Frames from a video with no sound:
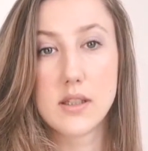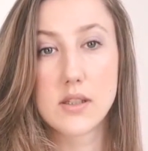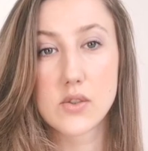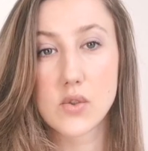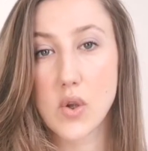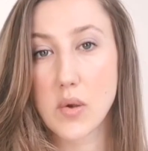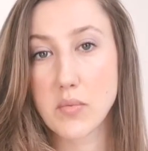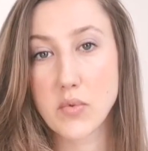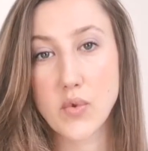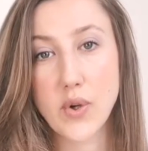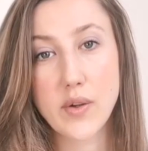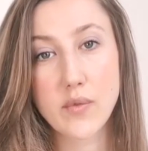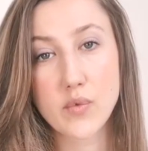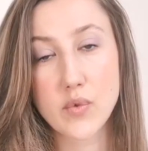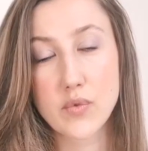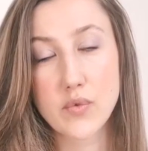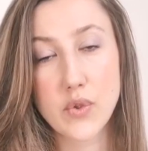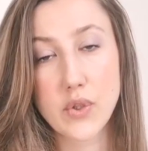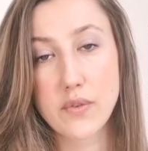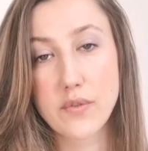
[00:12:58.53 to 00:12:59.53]
So I'm
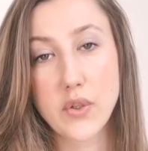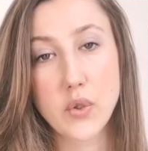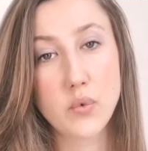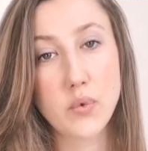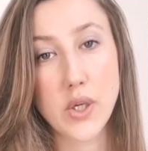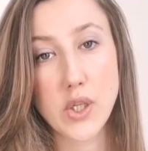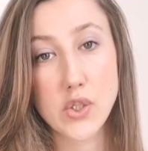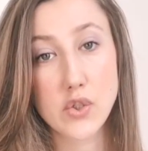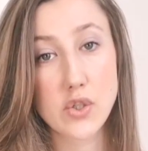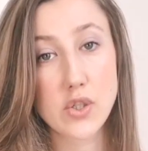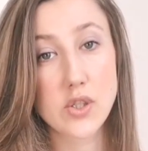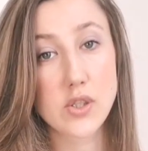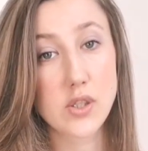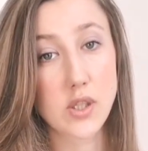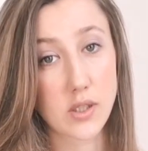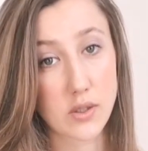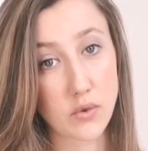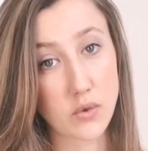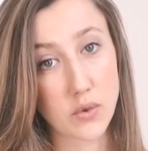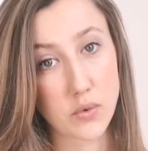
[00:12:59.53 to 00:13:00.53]
grateful for a few questions
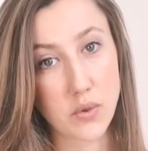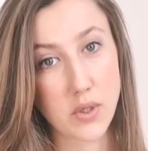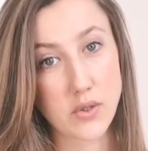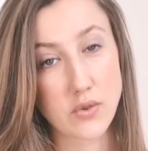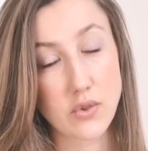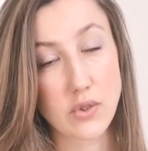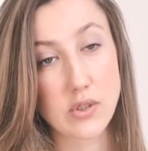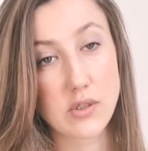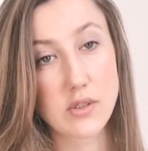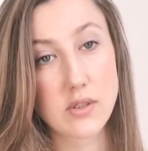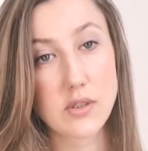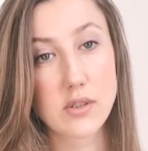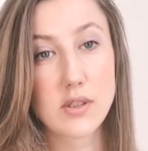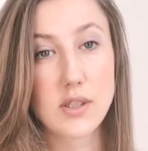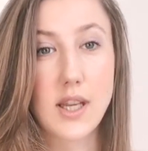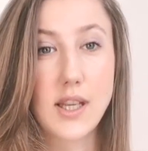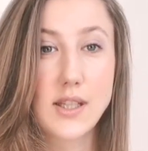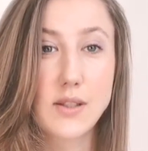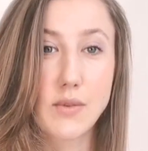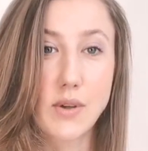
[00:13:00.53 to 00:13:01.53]
and good questions.
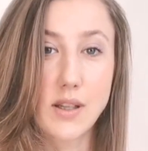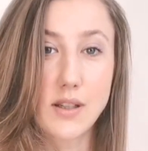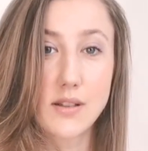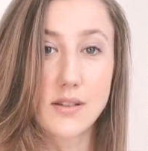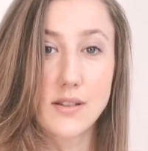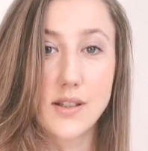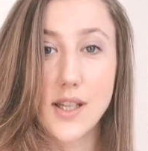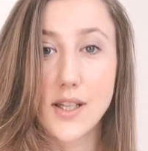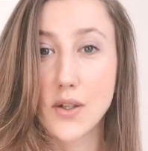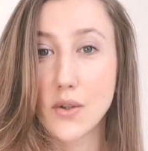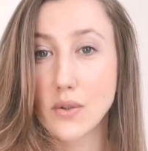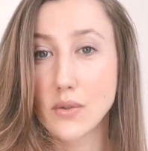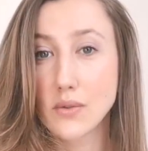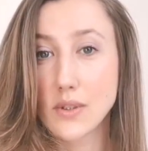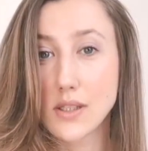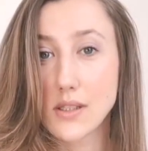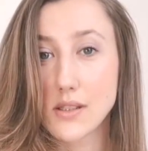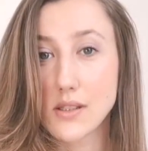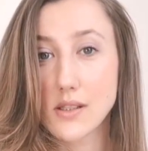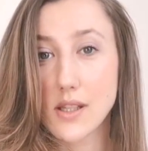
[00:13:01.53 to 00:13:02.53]
Anyway, like
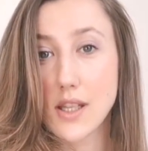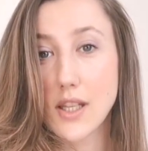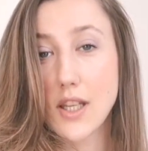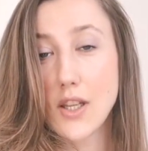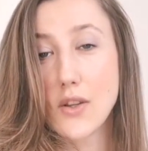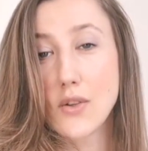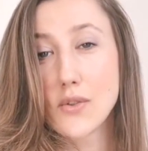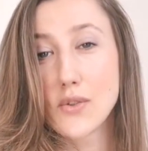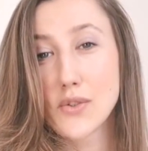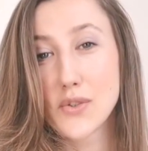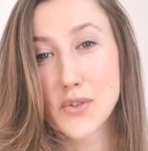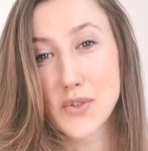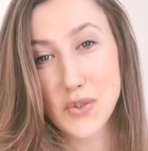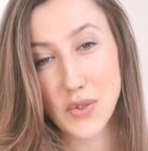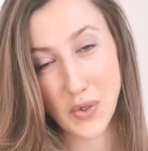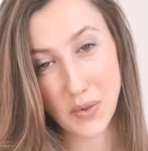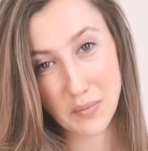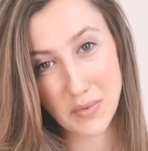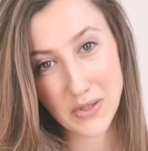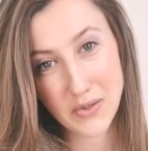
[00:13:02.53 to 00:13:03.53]
always, thank you
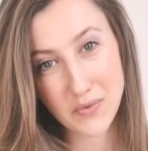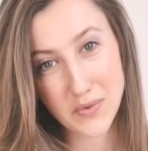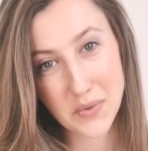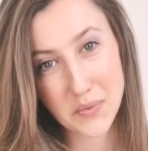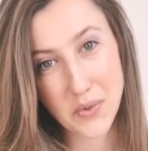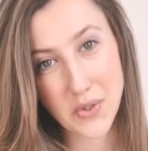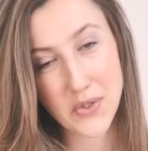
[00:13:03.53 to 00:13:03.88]
so much for